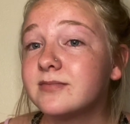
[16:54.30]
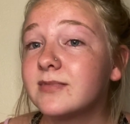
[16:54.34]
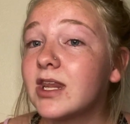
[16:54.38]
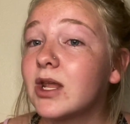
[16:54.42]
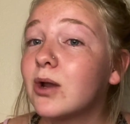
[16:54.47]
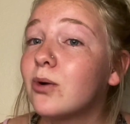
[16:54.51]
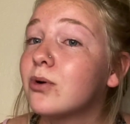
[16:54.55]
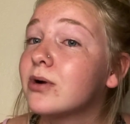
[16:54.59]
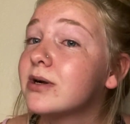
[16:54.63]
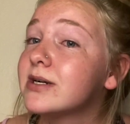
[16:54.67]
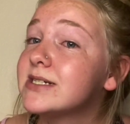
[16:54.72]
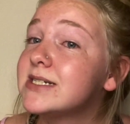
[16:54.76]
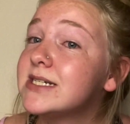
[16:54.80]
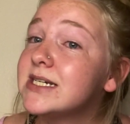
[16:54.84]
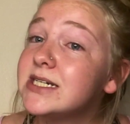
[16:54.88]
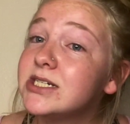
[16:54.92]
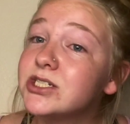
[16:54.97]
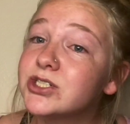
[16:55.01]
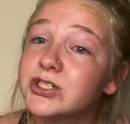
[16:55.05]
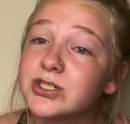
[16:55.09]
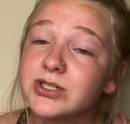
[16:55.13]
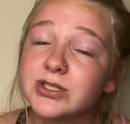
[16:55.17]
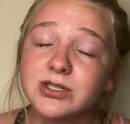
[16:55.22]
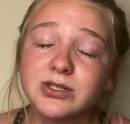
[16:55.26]
Or a
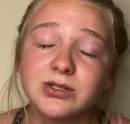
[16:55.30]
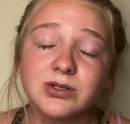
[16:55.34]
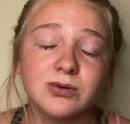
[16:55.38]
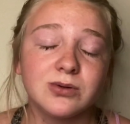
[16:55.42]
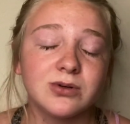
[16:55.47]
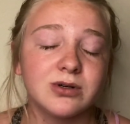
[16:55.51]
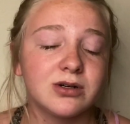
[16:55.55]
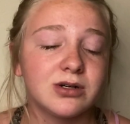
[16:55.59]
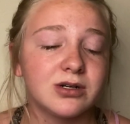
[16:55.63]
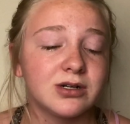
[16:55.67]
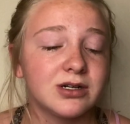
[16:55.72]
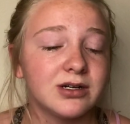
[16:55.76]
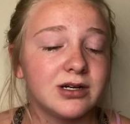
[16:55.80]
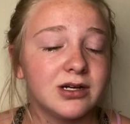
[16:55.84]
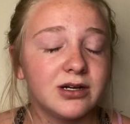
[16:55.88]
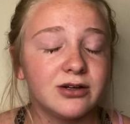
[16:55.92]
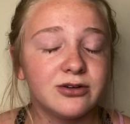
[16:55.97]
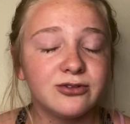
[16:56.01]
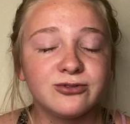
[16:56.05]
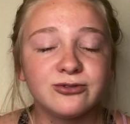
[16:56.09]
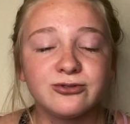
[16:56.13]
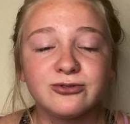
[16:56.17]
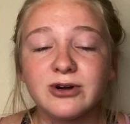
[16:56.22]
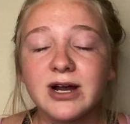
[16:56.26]
teacher or a
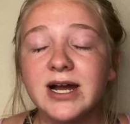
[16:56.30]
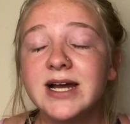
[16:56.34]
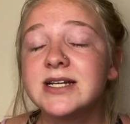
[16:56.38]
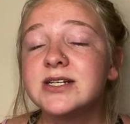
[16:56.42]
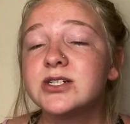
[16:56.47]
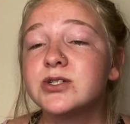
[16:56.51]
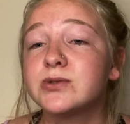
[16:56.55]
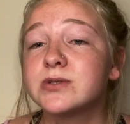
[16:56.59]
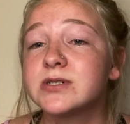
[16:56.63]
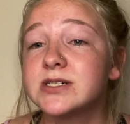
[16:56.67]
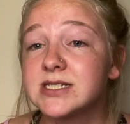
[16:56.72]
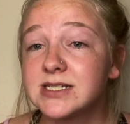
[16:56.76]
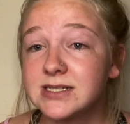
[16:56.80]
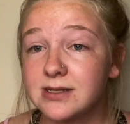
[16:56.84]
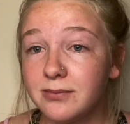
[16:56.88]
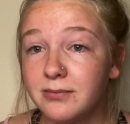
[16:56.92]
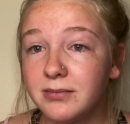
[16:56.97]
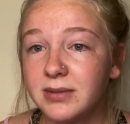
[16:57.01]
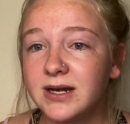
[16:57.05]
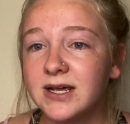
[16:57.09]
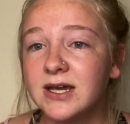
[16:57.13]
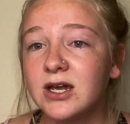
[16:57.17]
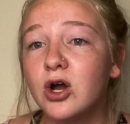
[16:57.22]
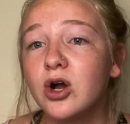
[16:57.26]
friend or
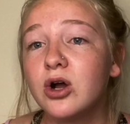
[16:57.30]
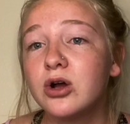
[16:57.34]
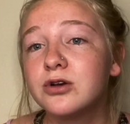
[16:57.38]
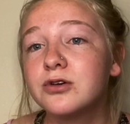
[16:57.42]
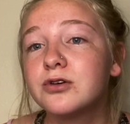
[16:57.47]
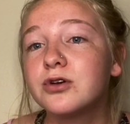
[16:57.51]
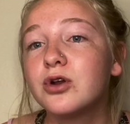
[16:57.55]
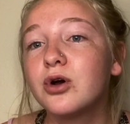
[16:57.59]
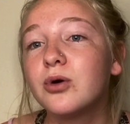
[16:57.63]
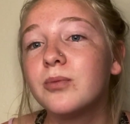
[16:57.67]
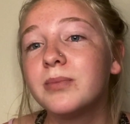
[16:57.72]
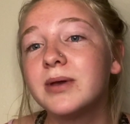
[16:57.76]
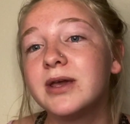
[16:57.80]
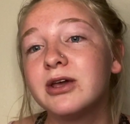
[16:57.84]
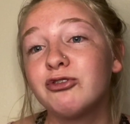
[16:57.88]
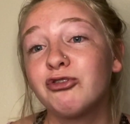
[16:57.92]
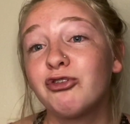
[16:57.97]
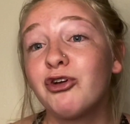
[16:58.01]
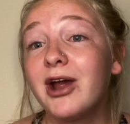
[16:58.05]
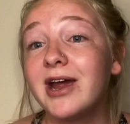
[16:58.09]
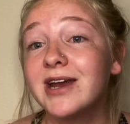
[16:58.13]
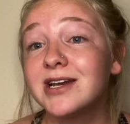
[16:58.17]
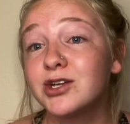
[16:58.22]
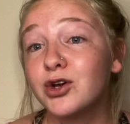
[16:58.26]
somebody. Don't be
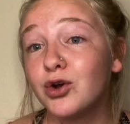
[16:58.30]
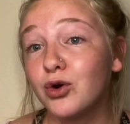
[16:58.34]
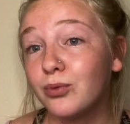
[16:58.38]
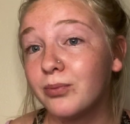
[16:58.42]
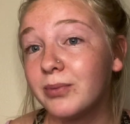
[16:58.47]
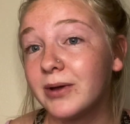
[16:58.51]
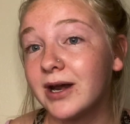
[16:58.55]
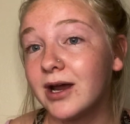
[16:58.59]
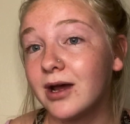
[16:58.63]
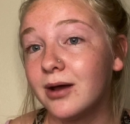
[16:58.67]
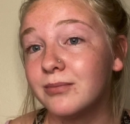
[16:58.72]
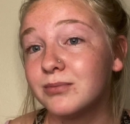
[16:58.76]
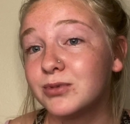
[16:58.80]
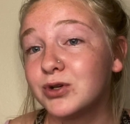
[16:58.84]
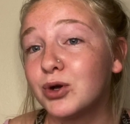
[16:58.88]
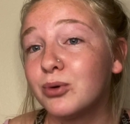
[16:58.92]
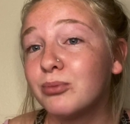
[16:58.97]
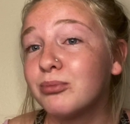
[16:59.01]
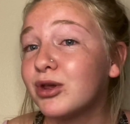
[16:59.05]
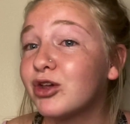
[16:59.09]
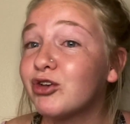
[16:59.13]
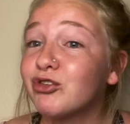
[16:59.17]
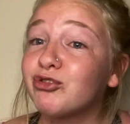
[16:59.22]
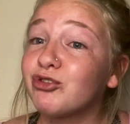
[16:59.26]
afraid to open up. Don't
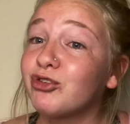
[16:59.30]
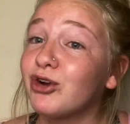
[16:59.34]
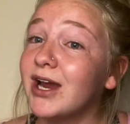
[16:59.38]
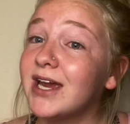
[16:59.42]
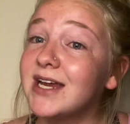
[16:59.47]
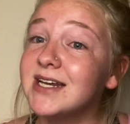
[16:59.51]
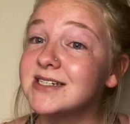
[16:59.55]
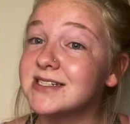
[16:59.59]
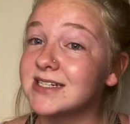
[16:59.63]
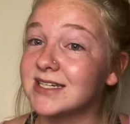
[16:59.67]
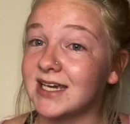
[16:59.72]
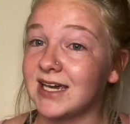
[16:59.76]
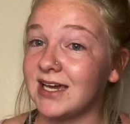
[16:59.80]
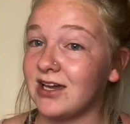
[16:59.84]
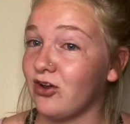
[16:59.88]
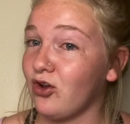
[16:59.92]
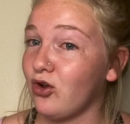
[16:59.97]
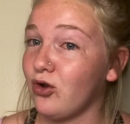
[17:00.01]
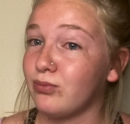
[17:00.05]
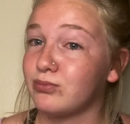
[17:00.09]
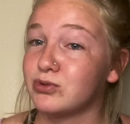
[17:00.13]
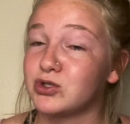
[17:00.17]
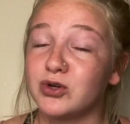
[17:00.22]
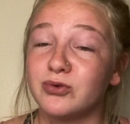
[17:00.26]
be afraid to get
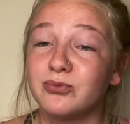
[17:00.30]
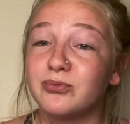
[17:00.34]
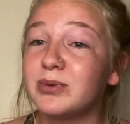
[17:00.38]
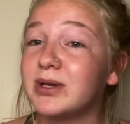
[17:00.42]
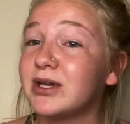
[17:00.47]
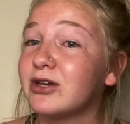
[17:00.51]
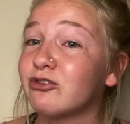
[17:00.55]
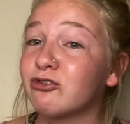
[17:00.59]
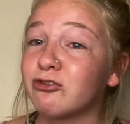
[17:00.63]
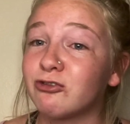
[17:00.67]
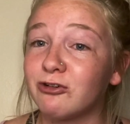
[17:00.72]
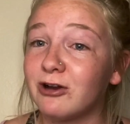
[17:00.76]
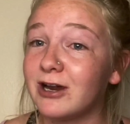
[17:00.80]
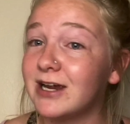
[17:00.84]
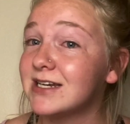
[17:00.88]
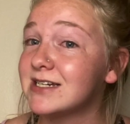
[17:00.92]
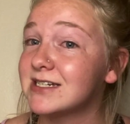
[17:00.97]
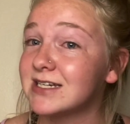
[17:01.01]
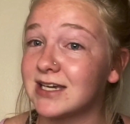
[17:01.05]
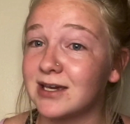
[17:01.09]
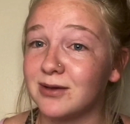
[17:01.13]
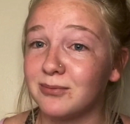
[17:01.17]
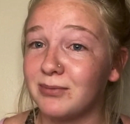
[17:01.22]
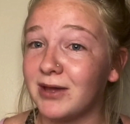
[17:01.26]
help. Don't be afraid to
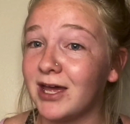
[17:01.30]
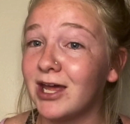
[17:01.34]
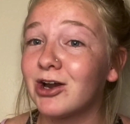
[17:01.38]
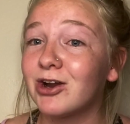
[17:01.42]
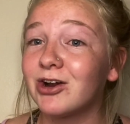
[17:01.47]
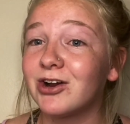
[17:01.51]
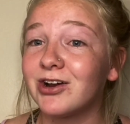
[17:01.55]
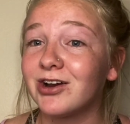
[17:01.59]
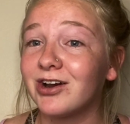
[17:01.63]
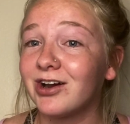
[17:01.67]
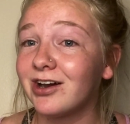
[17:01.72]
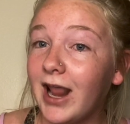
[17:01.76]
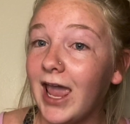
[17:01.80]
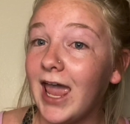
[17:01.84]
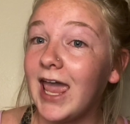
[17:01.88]
get better.